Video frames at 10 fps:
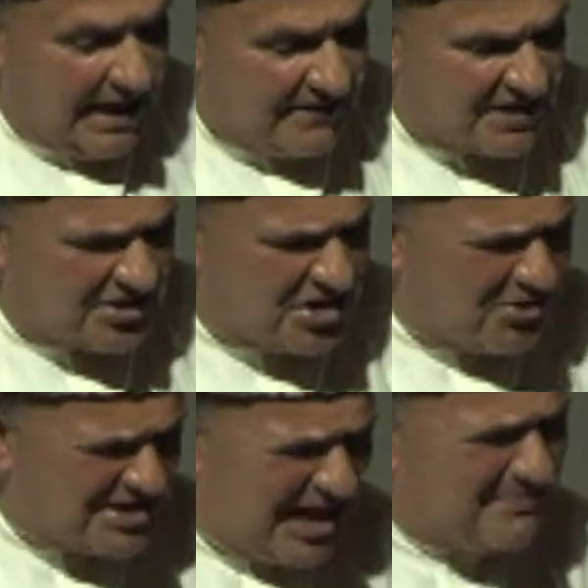And they said,
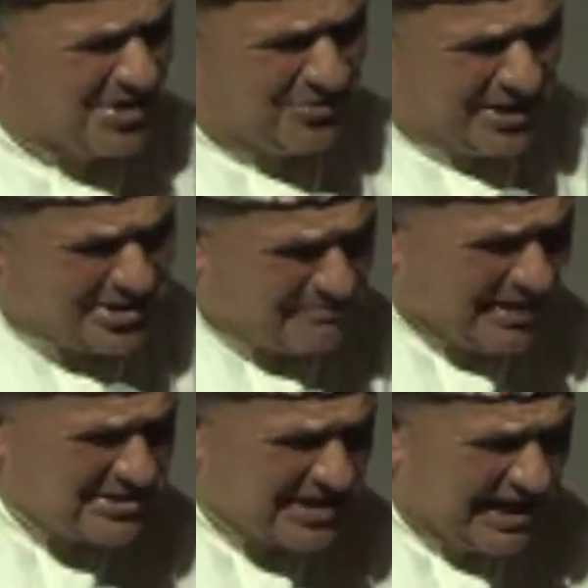you're adopted, really? Your
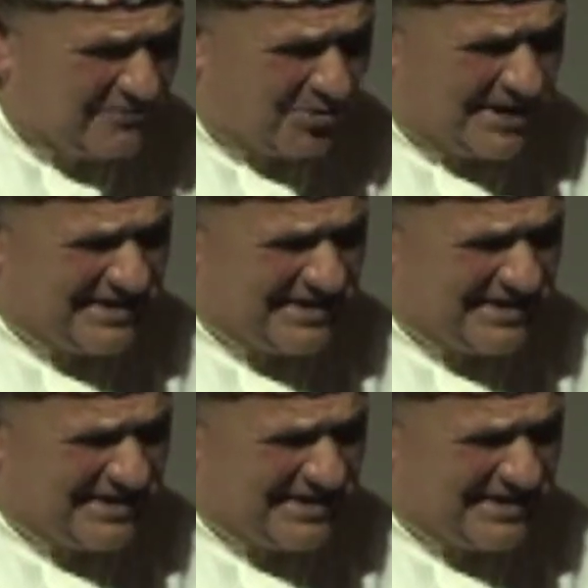parents gave you away?